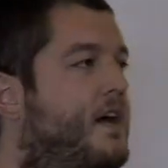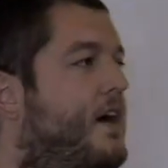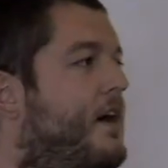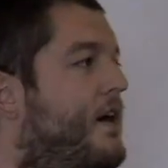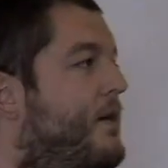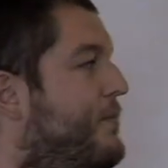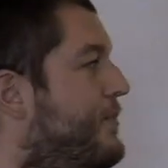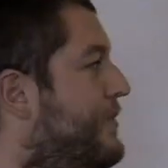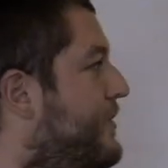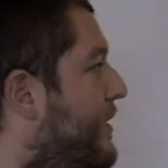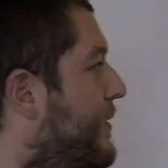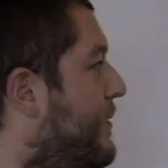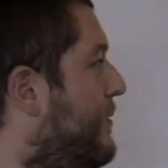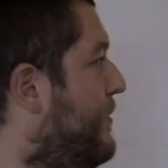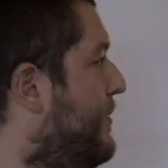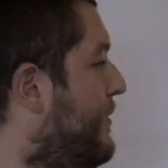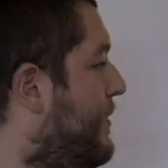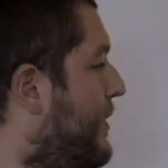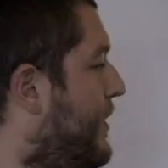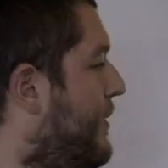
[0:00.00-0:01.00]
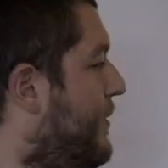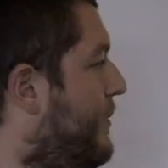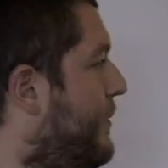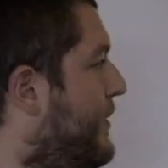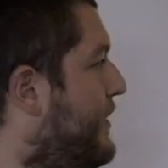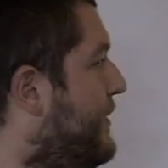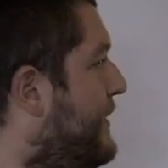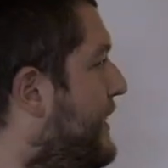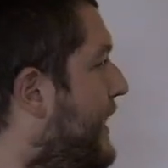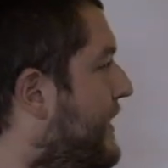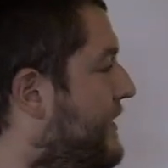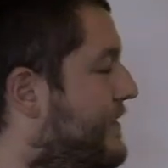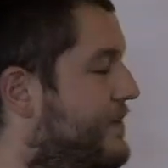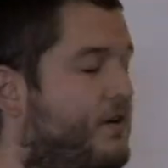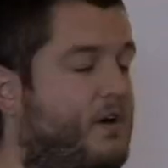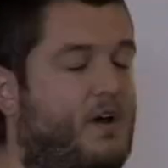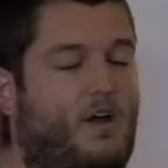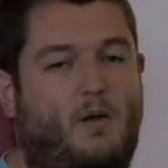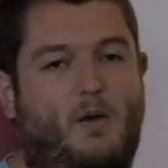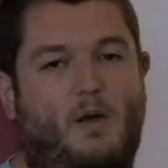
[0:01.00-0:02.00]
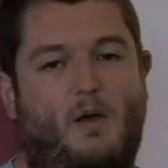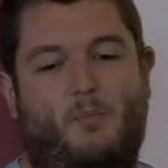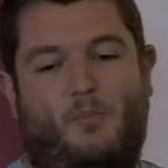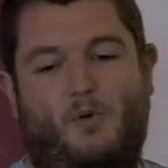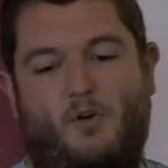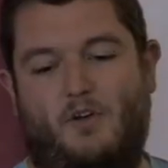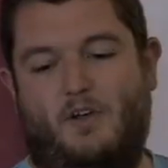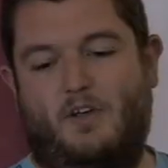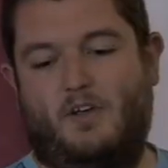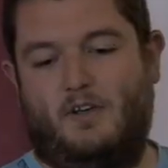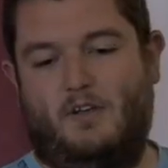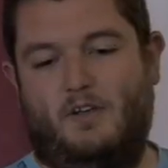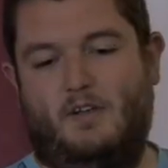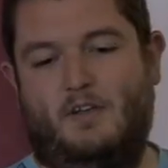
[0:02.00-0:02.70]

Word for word: Um, so uh, we're doing that into a, a book